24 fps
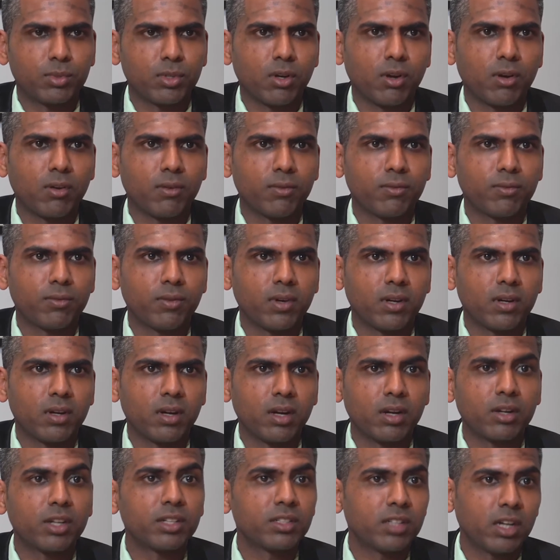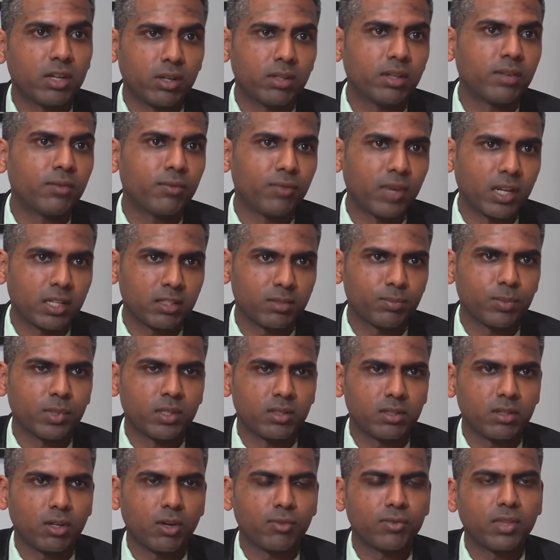of a return on
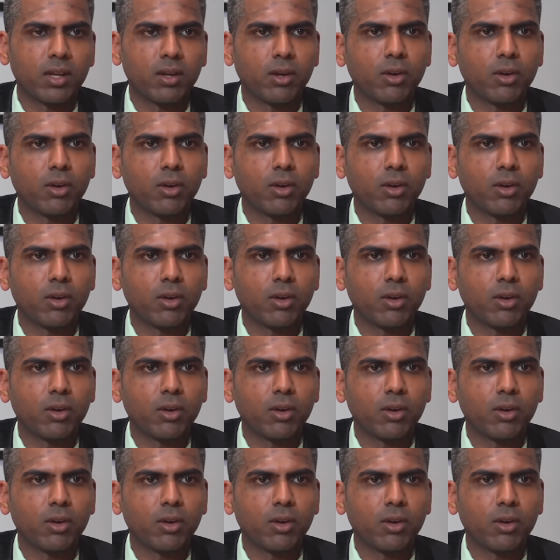investment of their